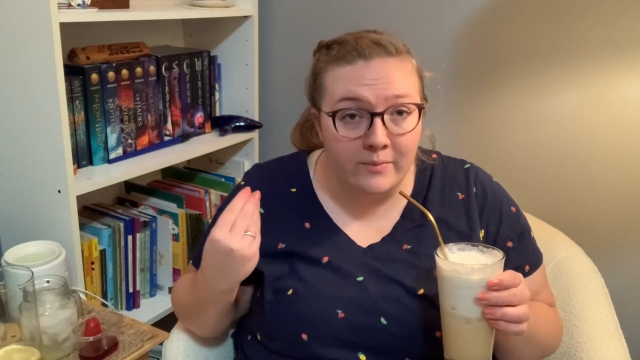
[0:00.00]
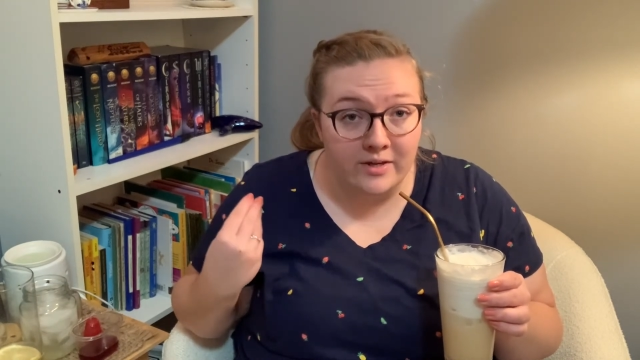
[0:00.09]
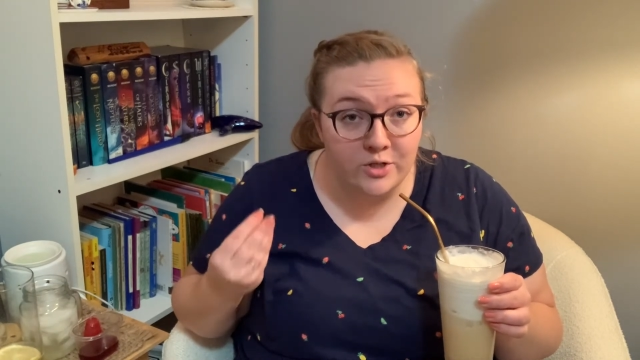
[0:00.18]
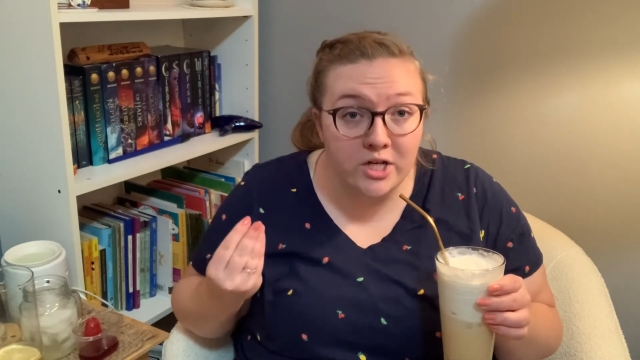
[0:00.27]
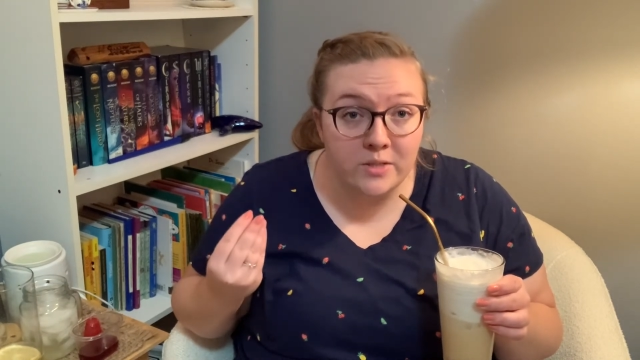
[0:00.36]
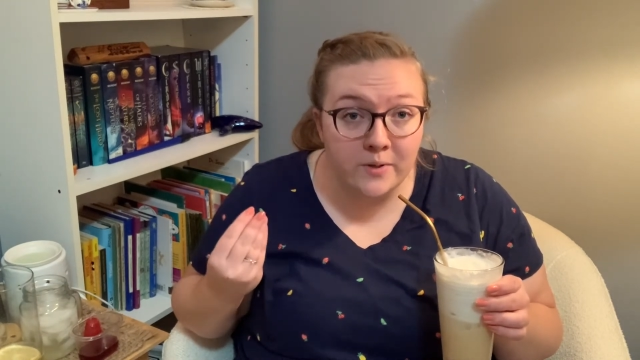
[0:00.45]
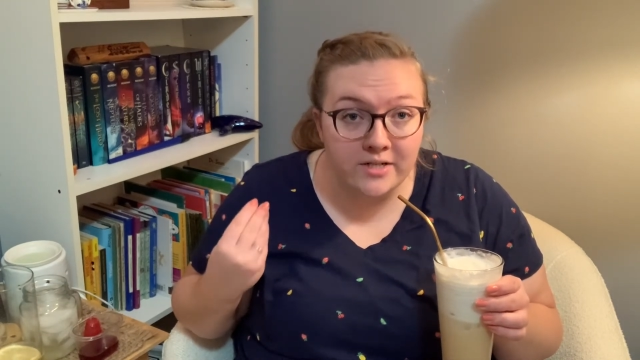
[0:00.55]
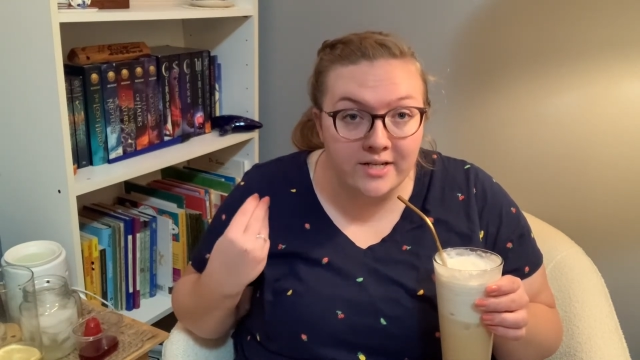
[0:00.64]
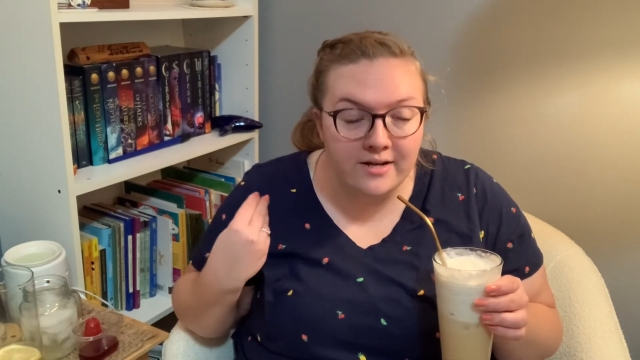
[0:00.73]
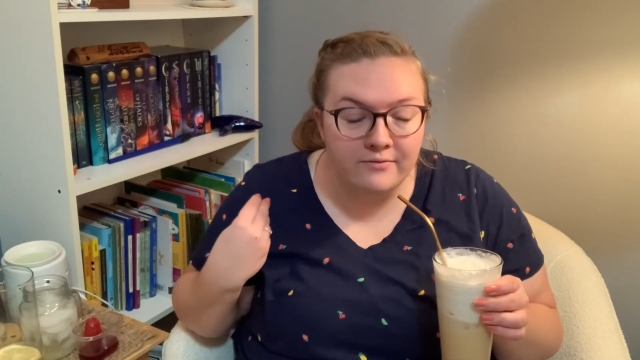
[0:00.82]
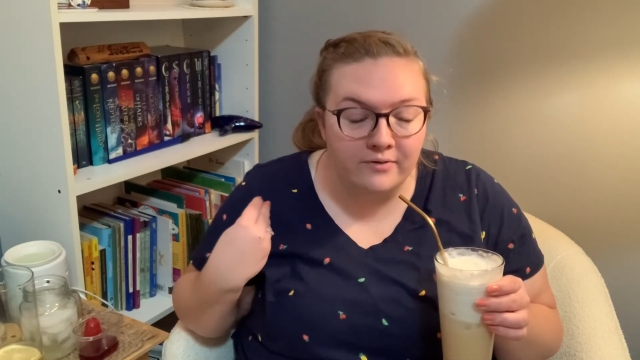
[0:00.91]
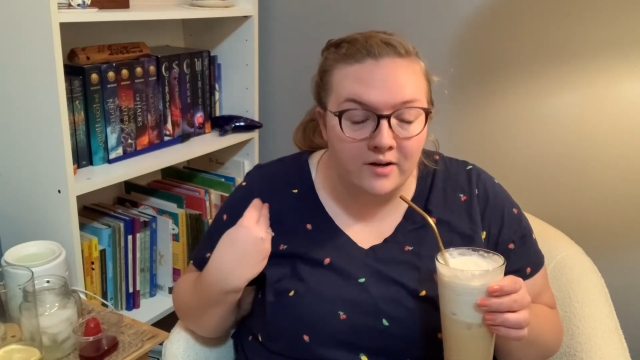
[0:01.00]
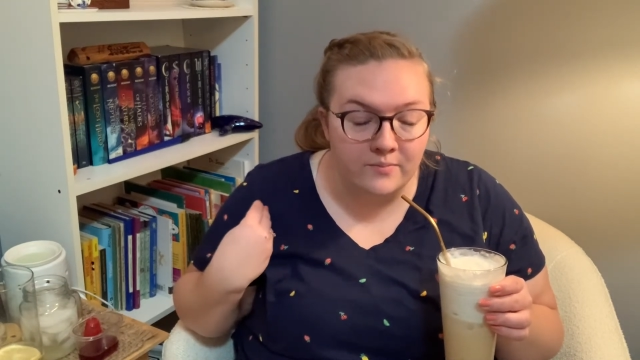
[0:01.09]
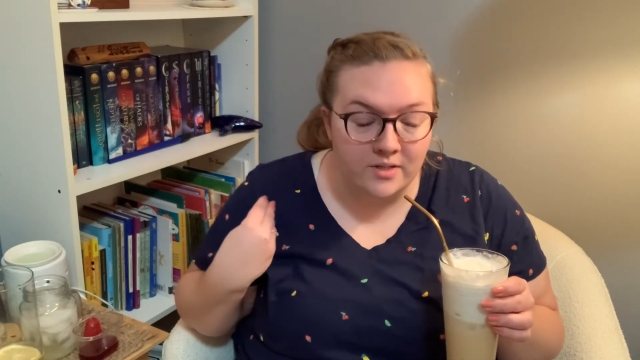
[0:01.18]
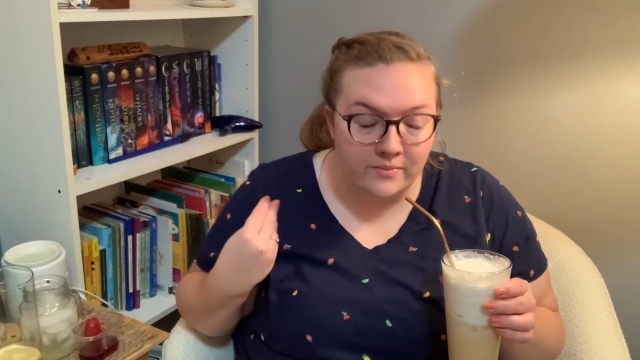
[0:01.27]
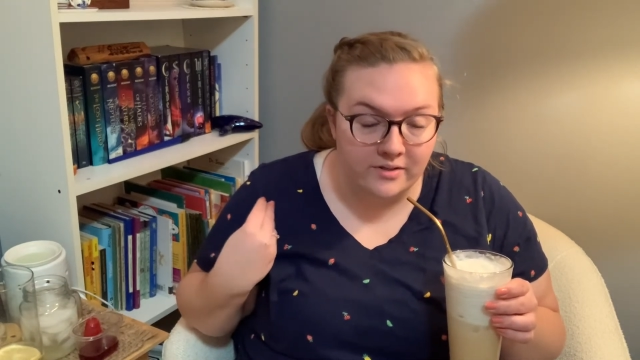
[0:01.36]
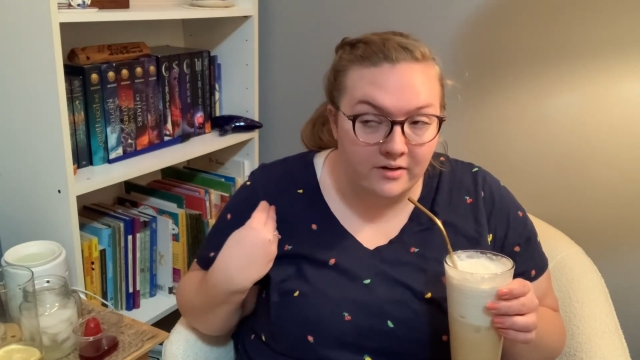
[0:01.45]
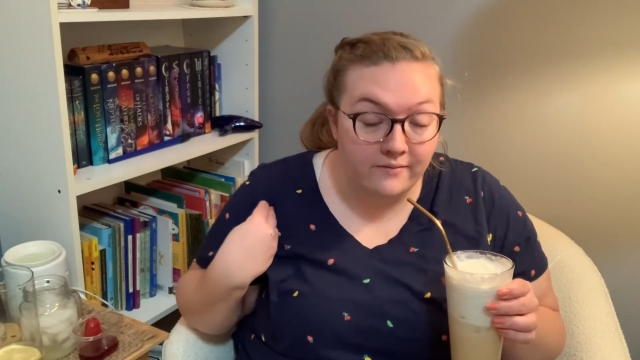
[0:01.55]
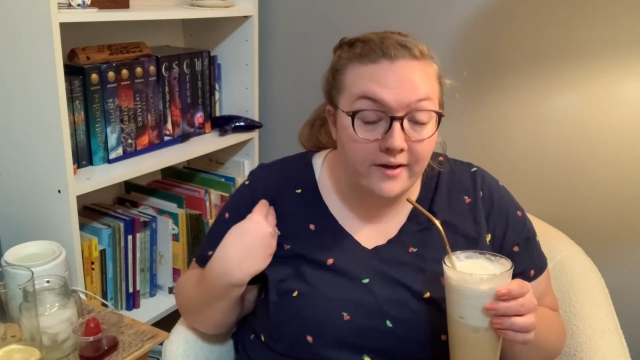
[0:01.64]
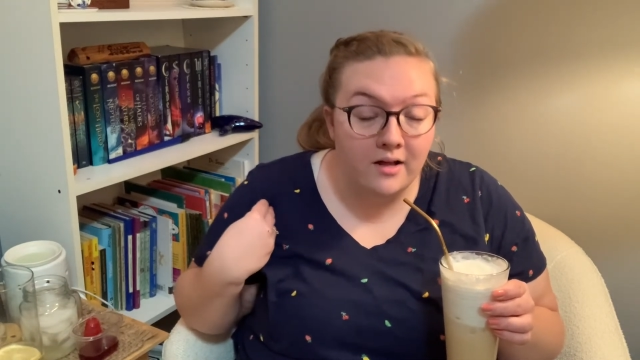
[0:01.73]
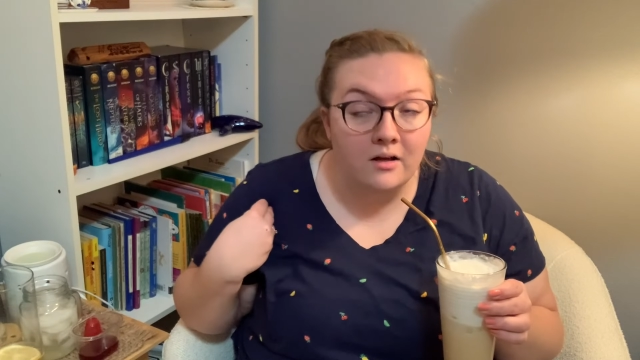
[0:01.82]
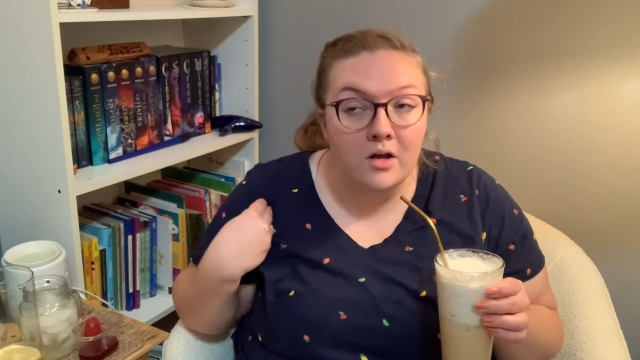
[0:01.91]
of the Shakespeare tea from Simpson &
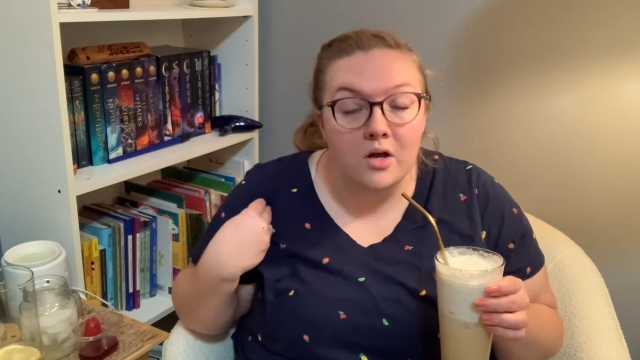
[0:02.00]
Vale,